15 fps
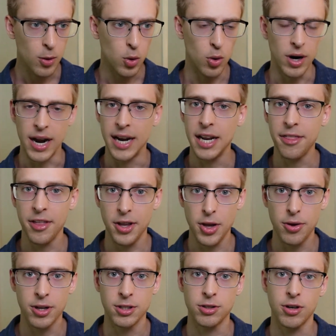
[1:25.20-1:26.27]
or anything you
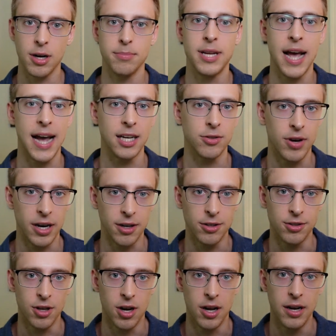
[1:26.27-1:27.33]
can scrub tax
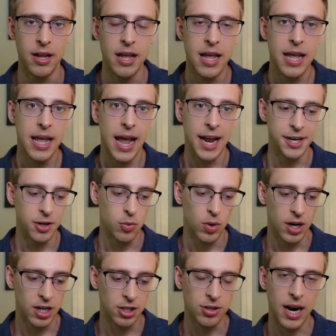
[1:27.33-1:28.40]
records on. And you
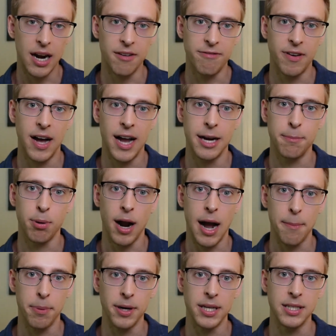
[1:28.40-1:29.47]
want to try to find
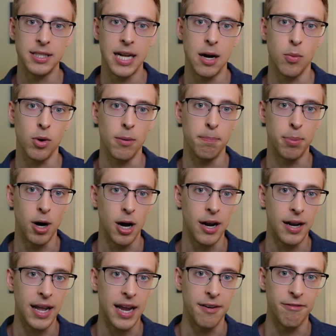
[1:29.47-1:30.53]
properties that were
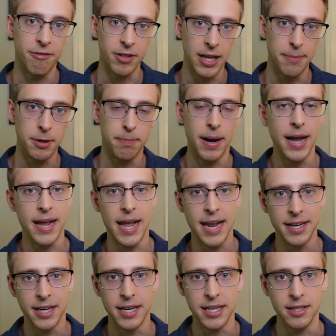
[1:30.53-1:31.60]
bought and flipped by
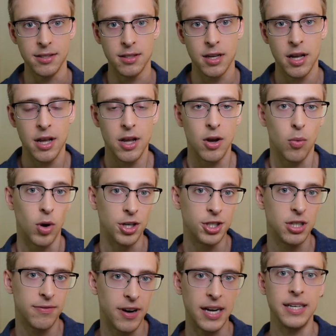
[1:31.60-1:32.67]
entities. Once
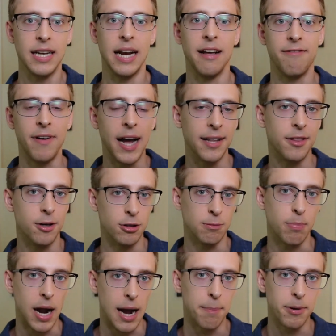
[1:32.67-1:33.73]
you've identified those
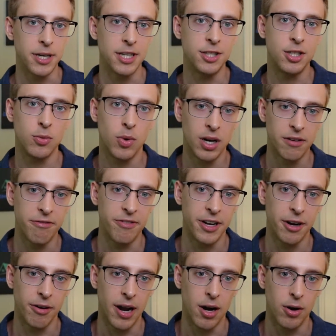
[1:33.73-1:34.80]
properties, you want to
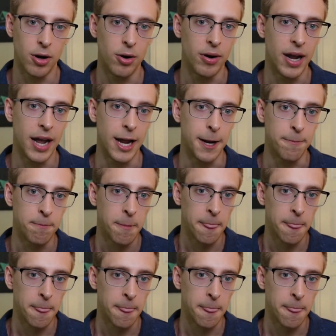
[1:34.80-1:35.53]
figure out, okay,